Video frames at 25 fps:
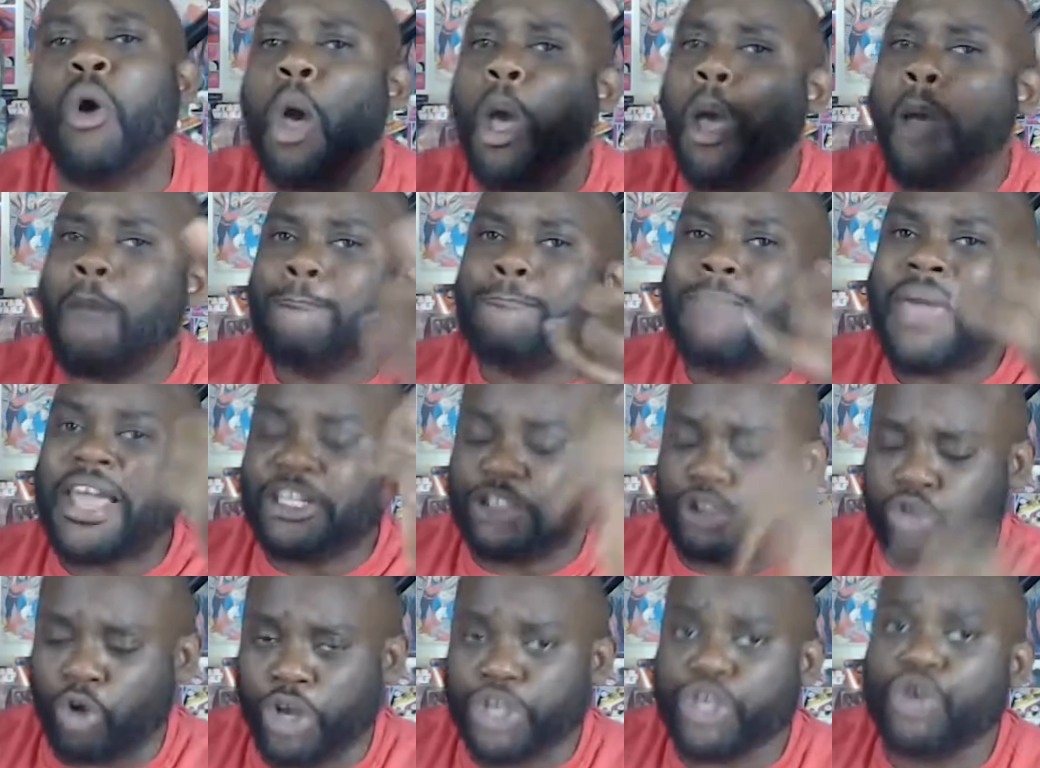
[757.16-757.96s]
make
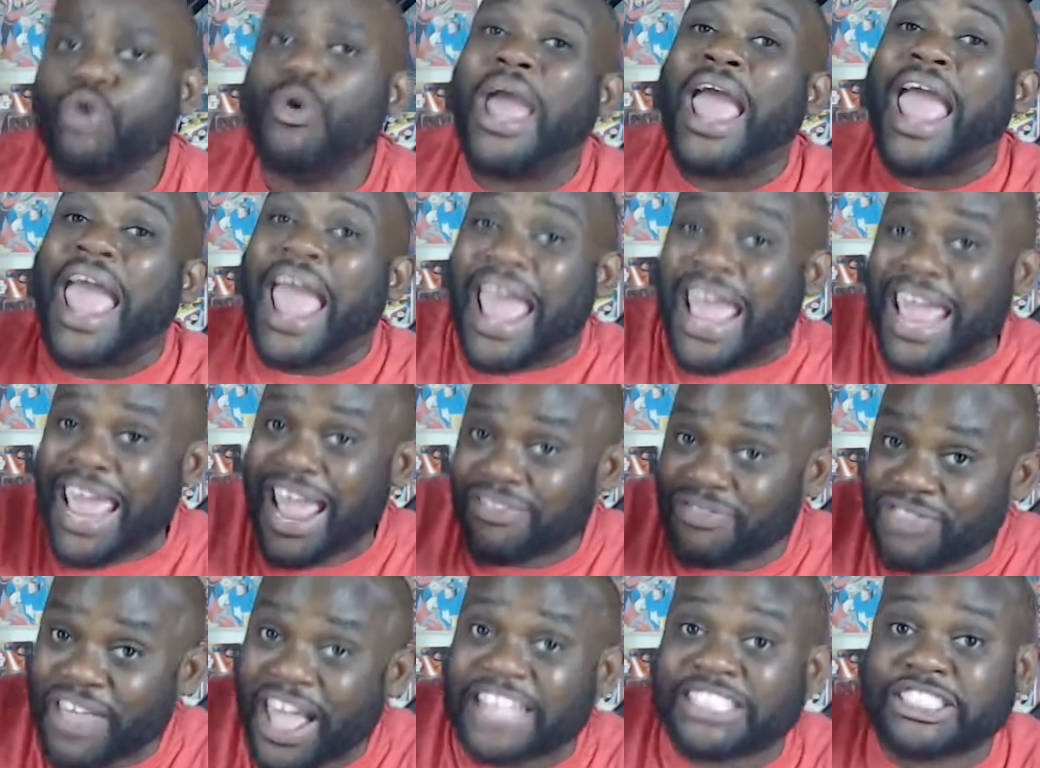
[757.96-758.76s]
sure you hit
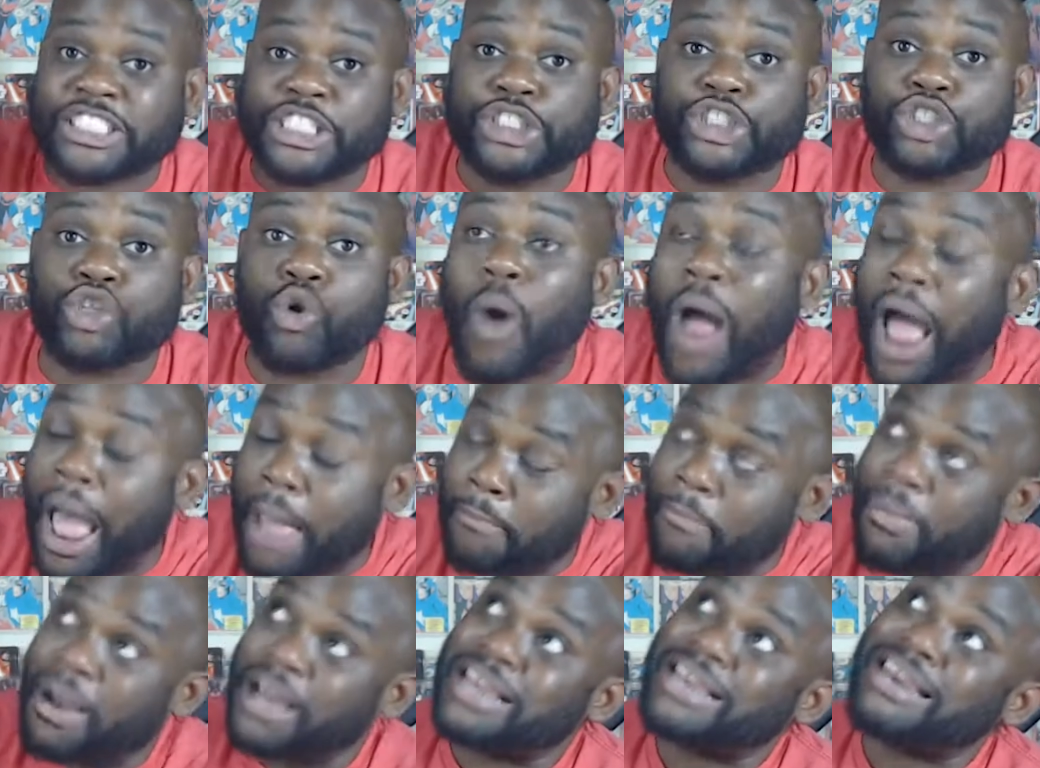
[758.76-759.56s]
that subscribe
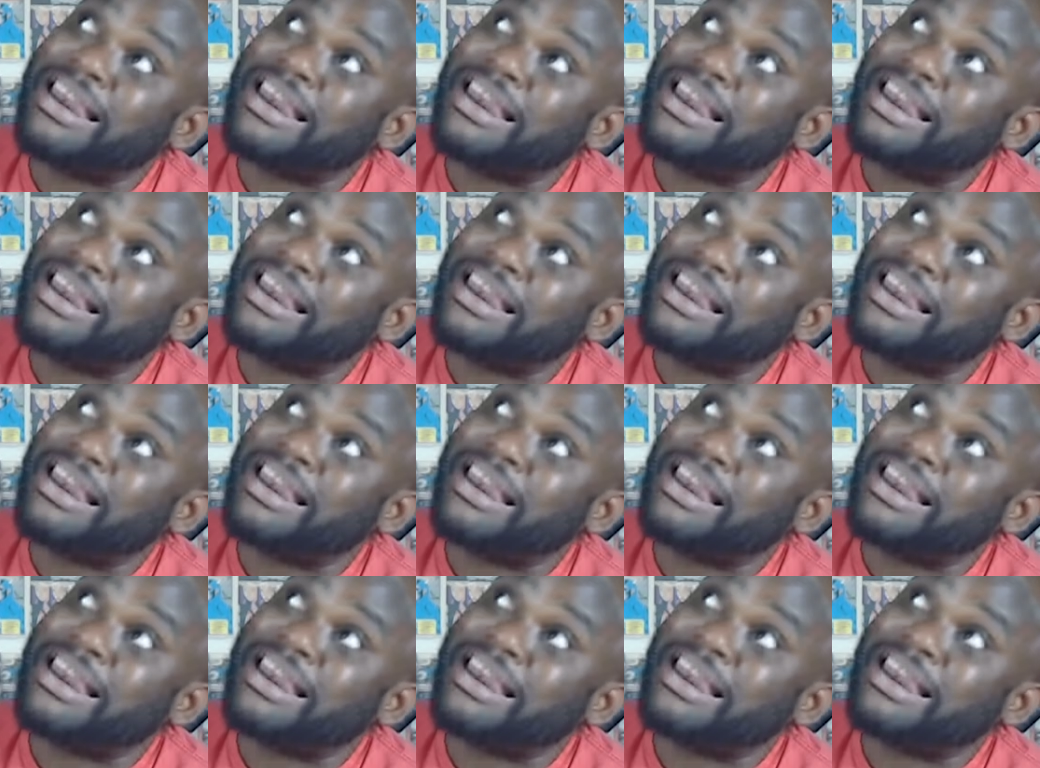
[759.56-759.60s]
button,